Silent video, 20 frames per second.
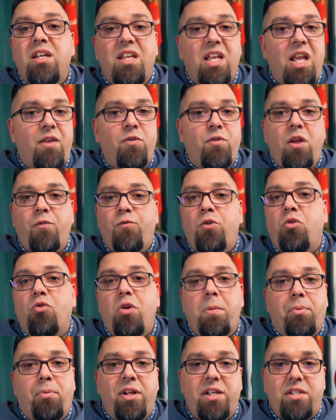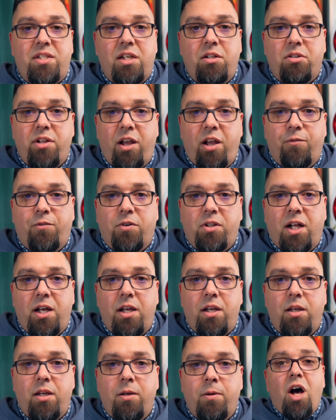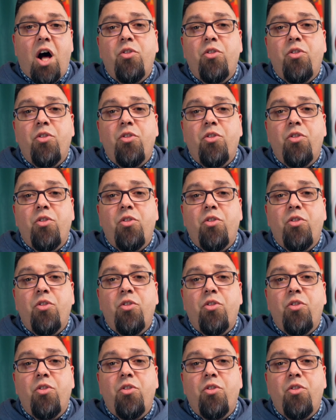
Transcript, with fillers: even if you're replacing like for like.